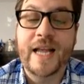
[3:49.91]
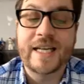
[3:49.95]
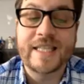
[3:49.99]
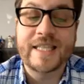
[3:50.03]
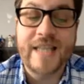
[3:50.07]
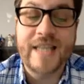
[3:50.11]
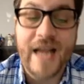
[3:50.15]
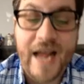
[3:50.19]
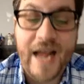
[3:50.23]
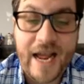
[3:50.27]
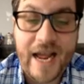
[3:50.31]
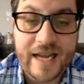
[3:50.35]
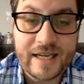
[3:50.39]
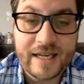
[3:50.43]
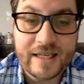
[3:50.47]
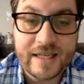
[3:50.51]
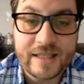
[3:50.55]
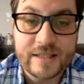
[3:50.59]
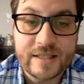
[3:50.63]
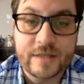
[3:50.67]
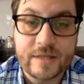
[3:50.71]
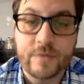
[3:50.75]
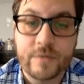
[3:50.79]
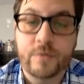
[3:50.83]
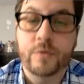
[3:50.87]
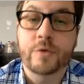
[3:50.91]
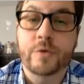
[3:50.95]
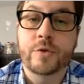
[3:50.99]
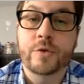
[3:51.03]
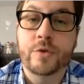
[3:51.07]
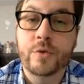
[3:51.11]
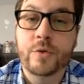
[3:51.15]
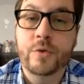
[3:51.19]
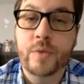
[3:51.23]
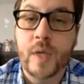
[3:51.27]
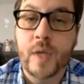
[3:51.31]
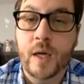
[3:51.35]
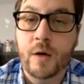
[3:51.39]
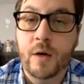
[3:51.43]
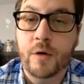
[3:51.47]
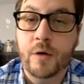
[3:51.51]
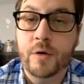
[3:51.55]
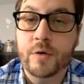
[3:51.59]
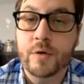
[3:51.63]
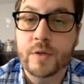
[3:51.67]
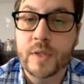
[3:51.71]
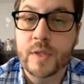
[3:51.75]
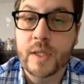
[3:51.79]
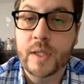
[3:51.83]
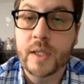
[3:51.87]
antagonist for 2
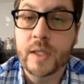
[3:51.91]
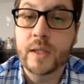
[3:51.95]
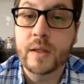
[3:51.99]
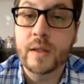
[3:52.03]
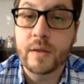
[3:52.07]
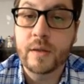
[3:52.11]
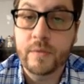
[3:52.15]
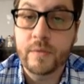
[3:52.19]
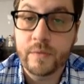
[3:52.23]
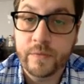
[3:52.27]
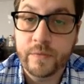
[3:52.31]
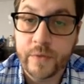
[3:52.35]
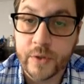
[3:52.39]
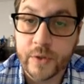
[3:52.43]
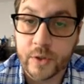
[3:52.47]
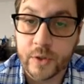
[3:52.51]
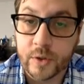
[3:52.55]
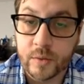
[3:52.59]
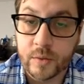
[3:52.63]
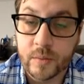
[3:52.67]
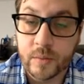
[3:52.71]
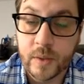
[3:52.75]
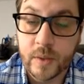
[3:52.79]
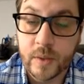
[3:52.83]
characters in the film.